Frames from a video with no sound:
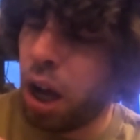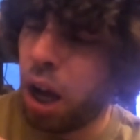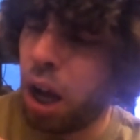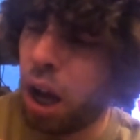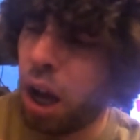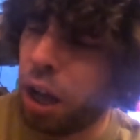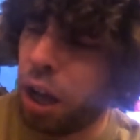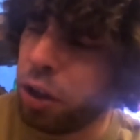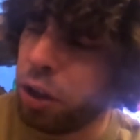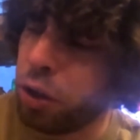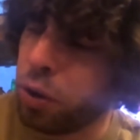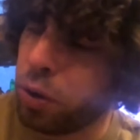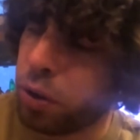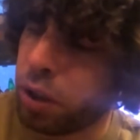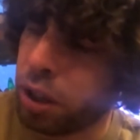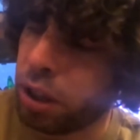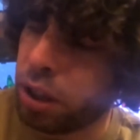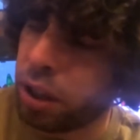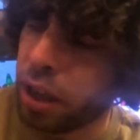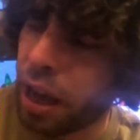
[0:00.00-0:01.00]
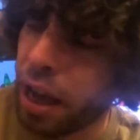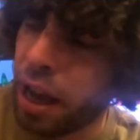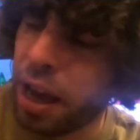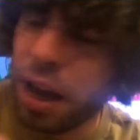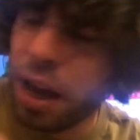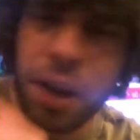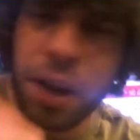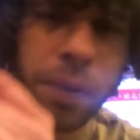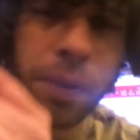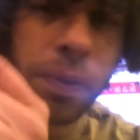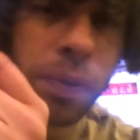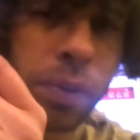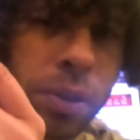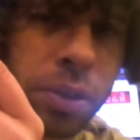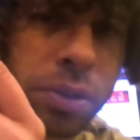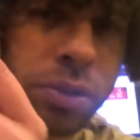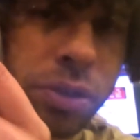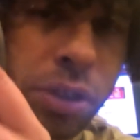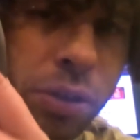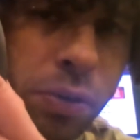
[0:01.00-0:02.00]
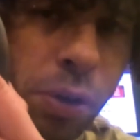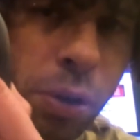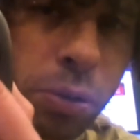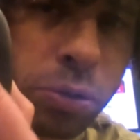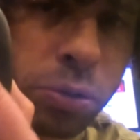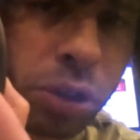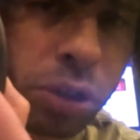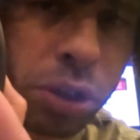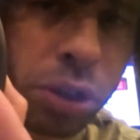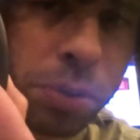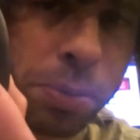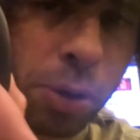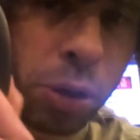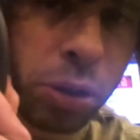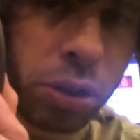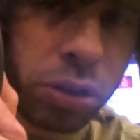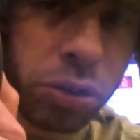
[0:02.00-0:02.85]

And you can have zero turbo.